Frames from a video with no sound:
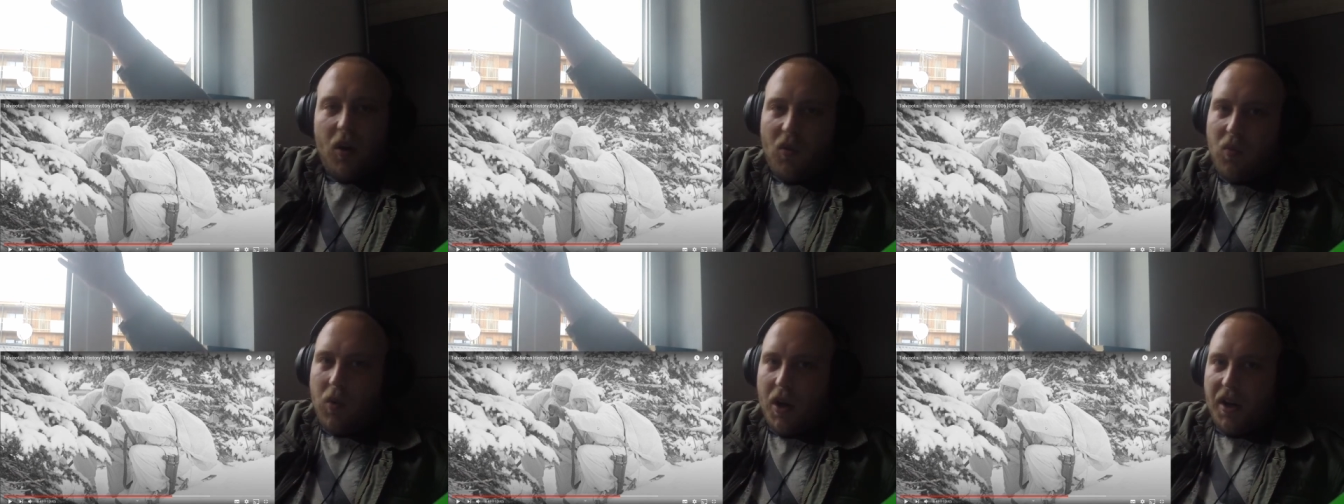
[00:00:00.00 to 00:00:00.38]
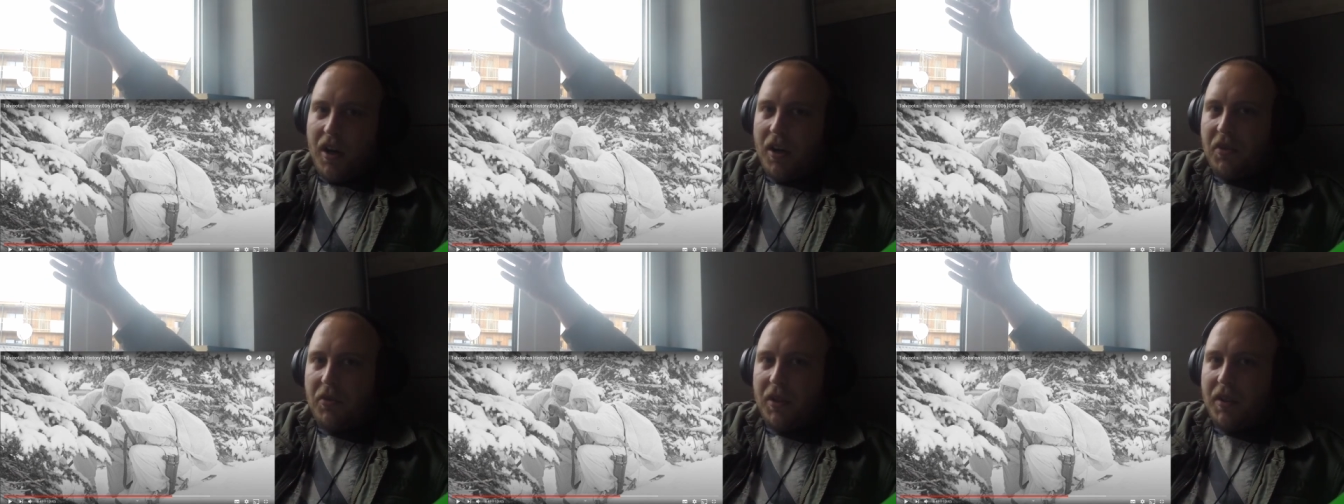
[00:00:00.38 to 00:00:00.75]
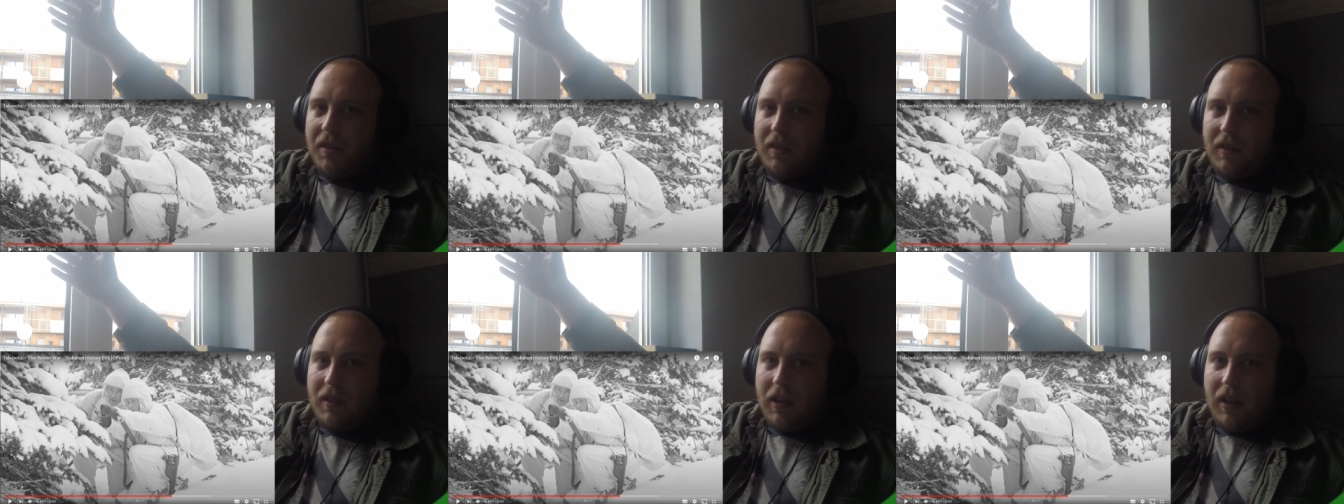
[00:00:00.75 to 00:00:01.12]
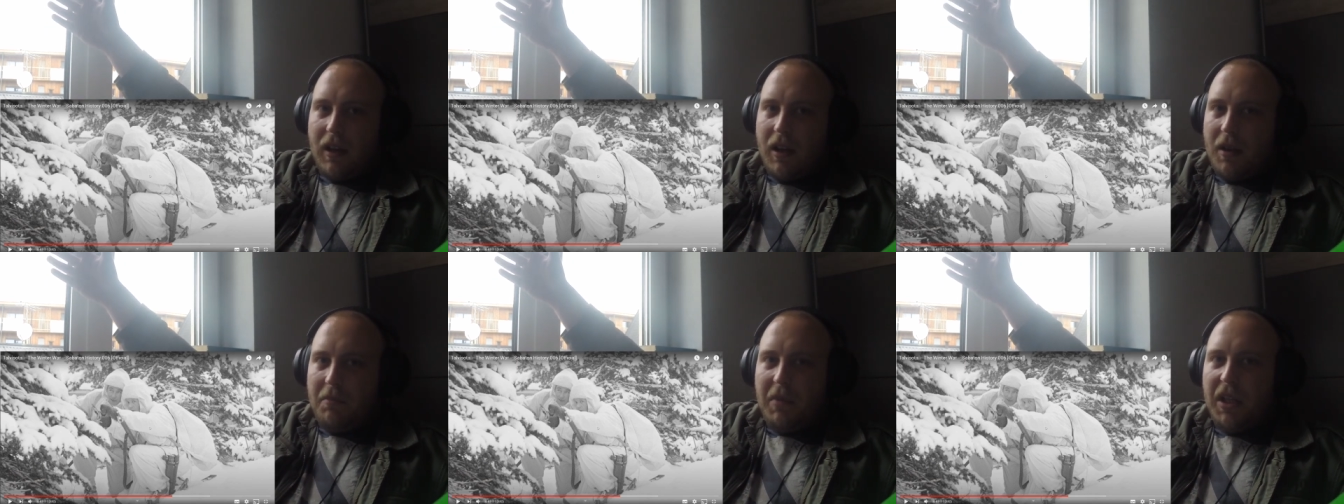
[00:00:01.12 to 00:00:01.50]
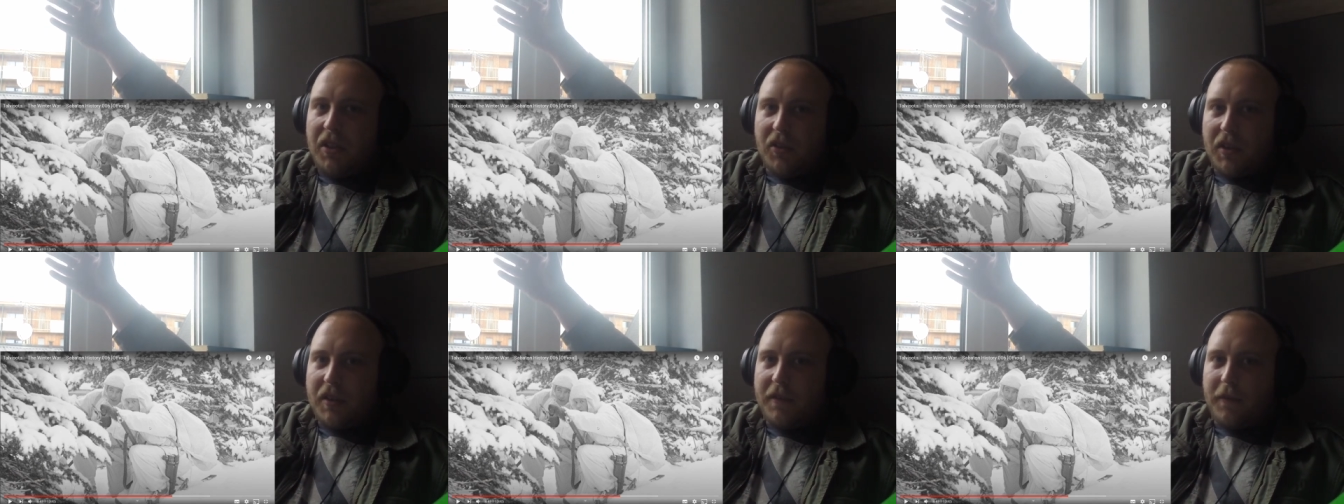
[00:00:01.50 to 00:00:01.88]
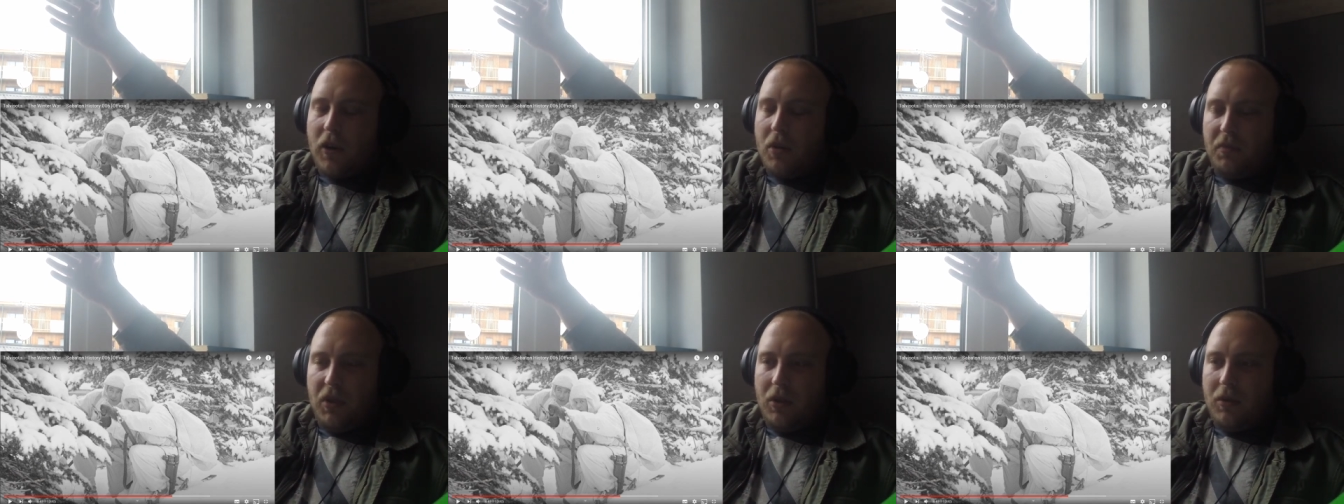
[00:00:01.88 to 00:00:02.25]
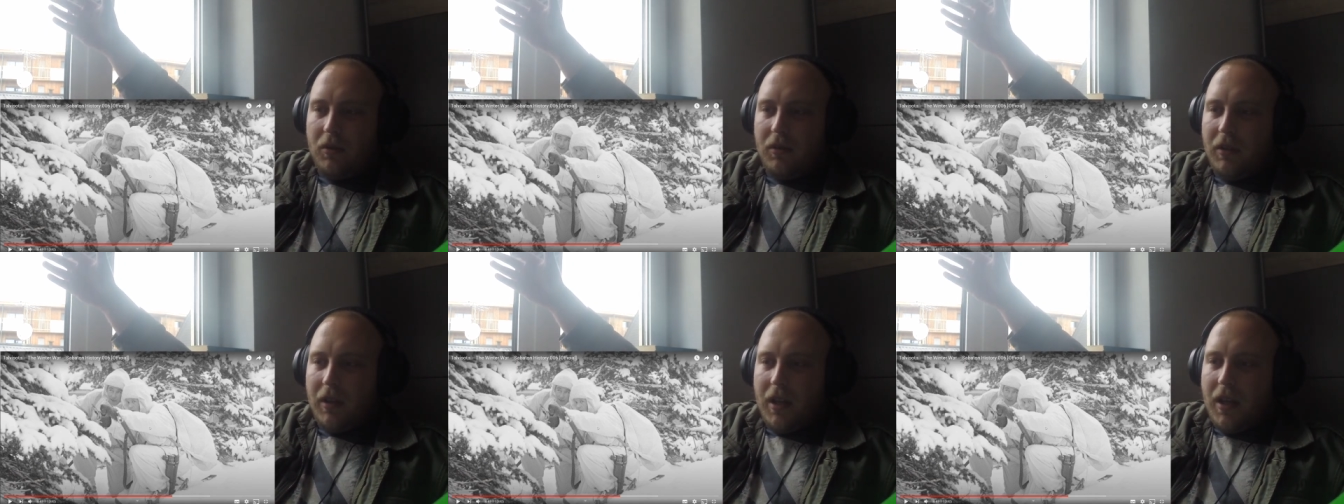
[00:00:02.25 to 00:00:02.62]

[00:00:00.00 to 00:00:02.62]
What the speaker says: 100 meters from you.